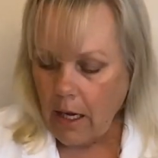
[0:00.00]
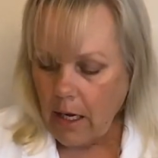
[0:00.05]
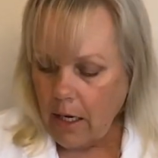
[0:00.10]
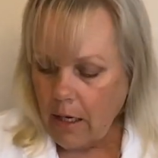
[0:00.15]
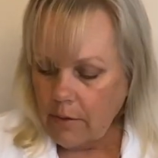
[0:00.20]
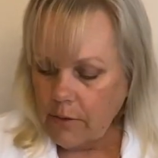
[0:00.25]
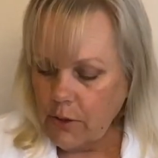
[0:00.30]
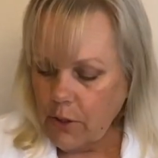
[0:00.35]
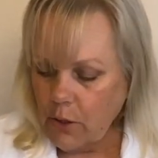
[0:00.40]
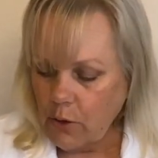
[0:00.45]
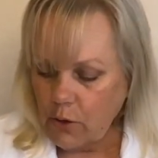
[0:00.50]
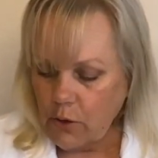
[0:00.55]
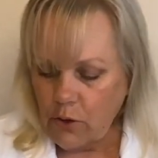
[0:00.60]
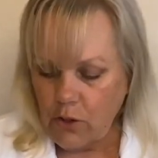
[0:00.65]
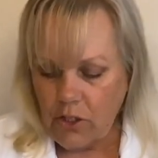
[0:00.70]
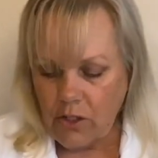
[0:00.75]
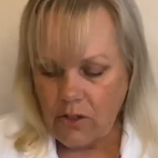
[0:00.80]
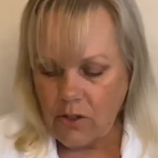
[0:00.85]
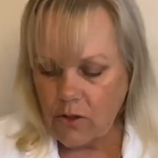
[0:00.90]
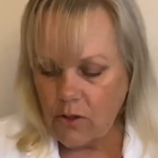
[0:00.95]
you
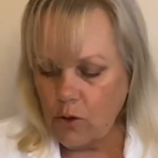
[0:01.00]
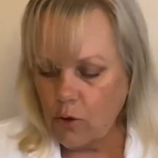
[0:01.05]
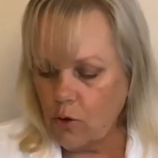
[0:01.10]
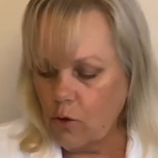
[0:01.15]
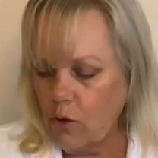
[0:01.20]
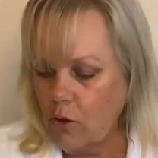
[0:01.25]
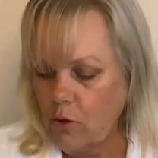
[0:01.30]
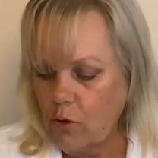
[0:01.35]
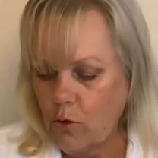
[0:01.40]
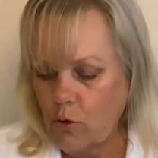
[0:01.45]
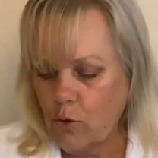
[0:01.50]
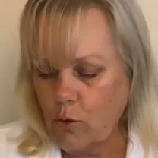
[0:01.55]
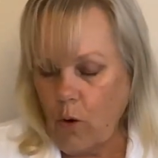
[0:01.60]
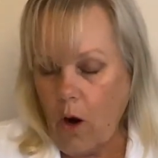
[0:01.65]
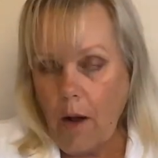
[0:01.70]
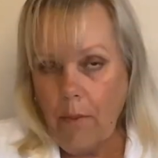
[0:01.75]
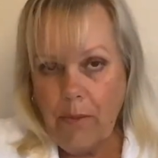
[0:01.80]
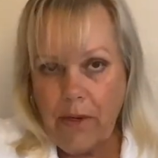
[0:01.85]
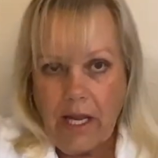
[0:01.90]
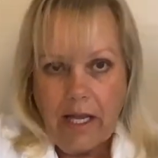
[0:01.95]
just
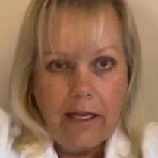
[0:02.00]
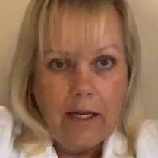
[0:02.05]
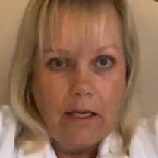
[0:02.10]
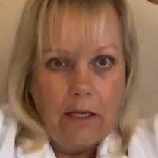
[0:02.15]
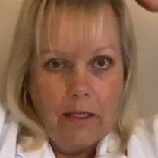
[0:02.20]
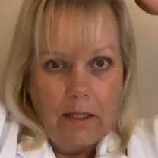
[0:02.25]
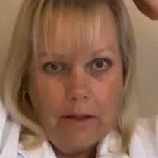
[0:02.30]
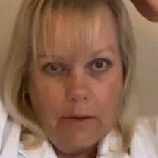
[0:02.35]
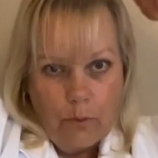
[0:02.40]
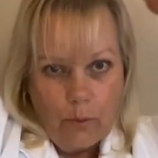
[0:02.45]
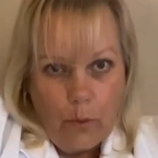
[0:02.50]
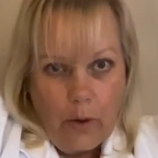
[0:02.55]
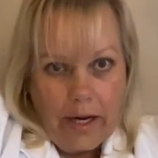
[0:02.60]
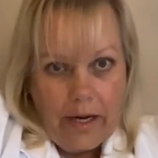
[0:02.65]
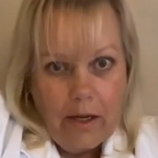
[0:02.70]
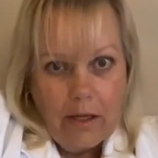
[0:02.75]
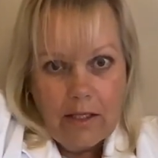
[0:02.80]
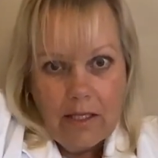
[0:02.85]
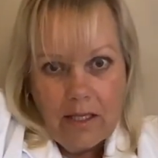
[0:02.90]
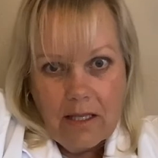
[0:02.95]
drop right
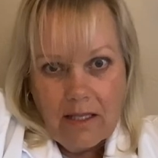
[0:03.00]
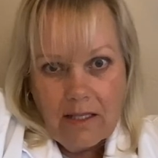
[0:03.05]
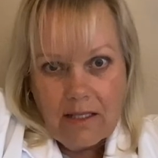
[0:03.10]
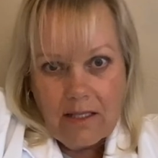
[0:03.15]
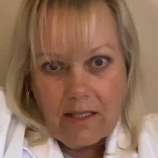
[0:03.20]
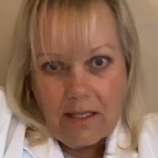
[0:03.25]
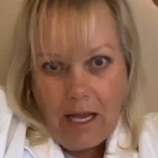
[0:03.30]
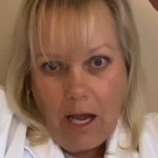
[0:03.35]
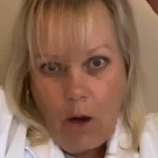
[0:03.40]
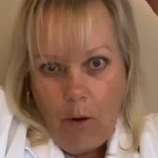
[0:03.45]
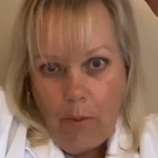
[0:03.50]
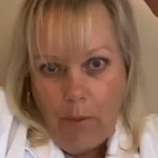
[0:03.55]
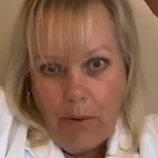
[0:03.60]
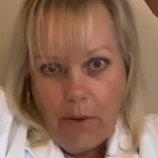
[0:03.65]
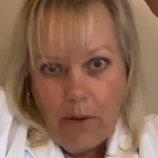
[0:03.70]
onto the scalp,